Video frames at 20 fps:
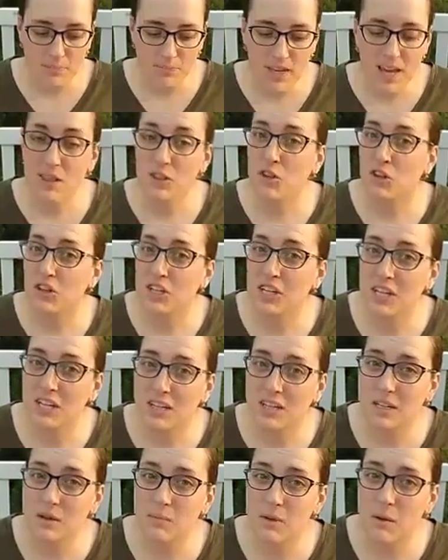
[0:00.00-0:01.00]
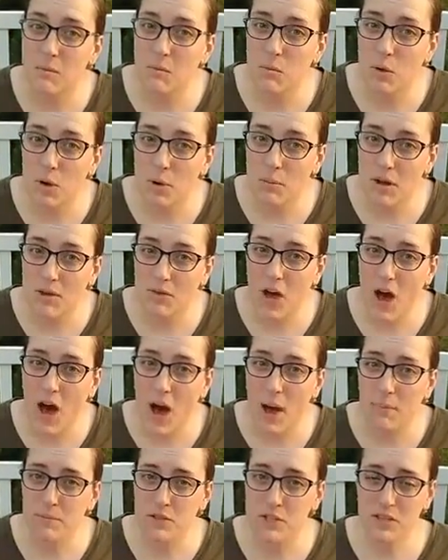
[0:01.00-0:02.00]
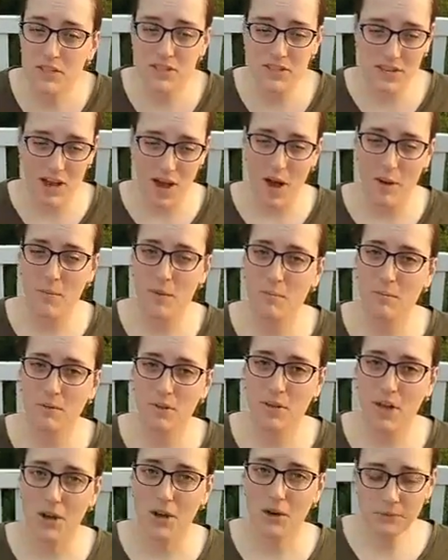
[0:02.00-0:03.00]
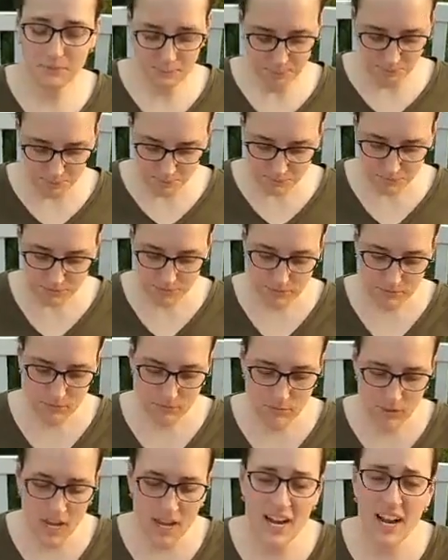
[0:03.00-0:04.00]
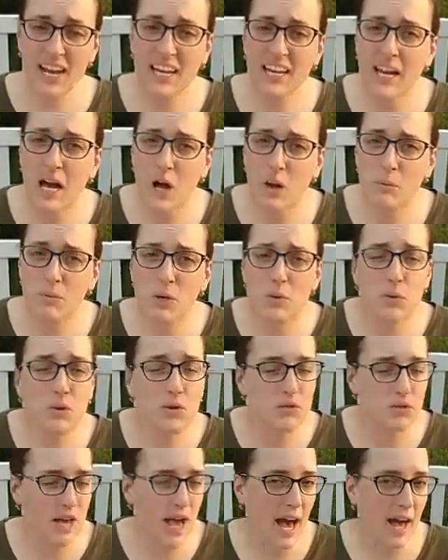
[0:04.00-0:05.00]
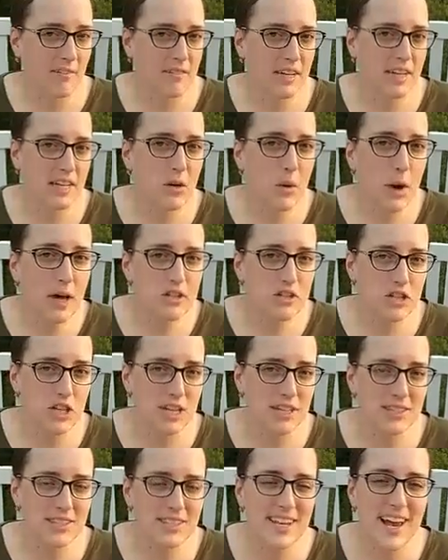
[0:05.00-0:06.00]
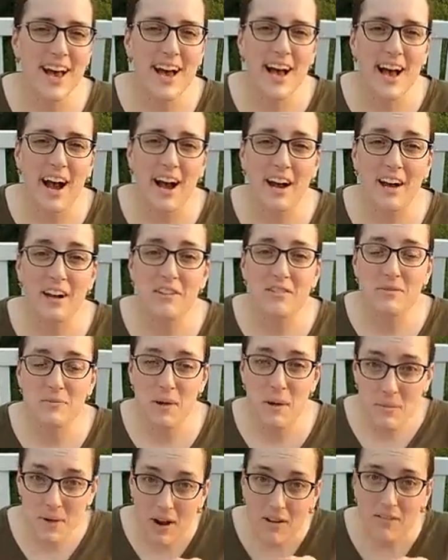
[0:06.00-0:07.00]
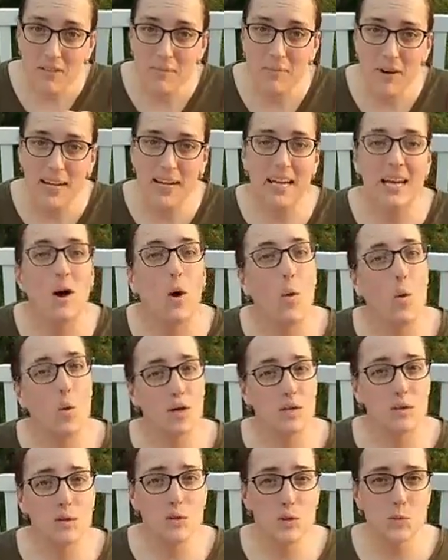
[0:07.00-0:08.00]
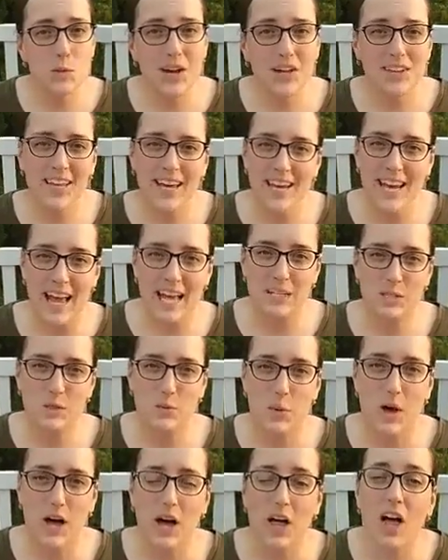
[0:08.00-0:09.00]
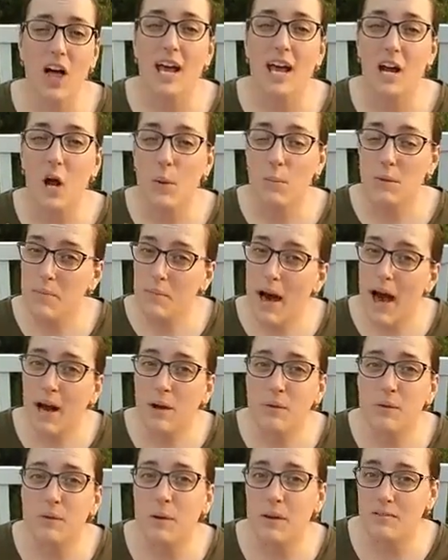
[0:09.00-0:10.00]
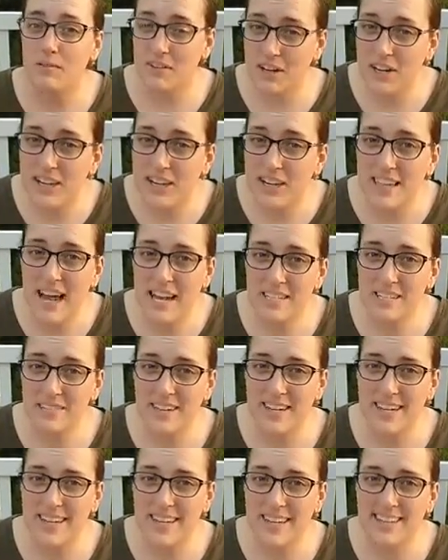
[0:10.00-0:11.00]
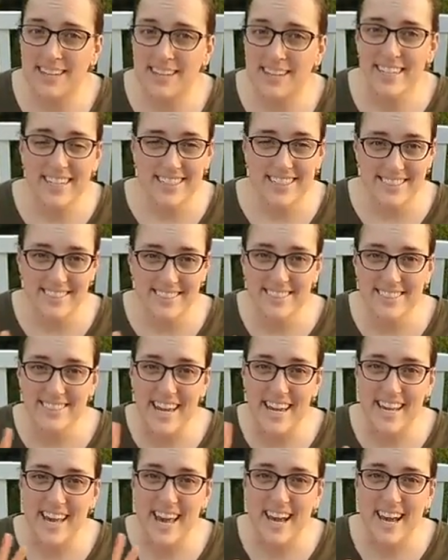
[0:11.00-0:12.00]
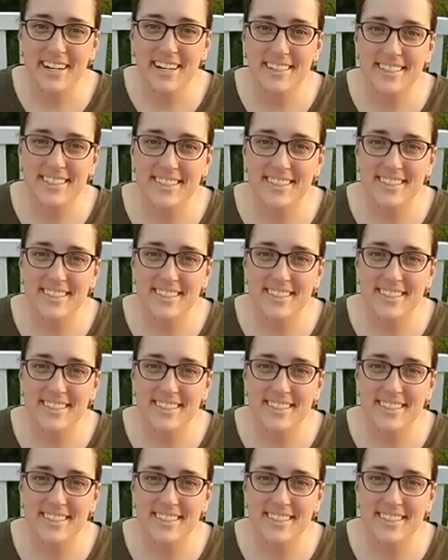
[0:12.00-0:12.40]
in learning a little bit more about the options, comment below and I can help you, or if you have any questions. All right, remember everybody, oil's well that ends well, and I'll be back with my very last video. Take care.